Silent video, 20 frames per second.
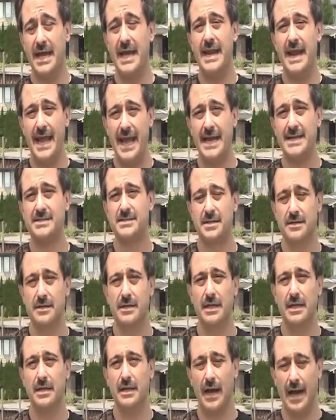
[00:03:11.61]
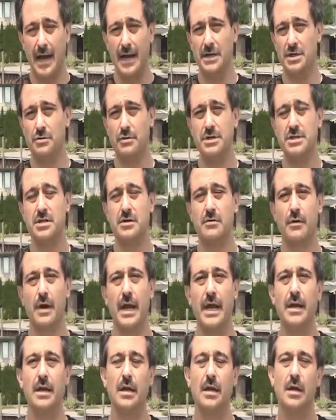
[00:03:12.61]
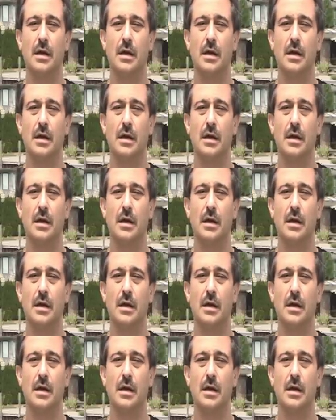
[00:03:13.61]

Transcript: That adds to the high attrition rate.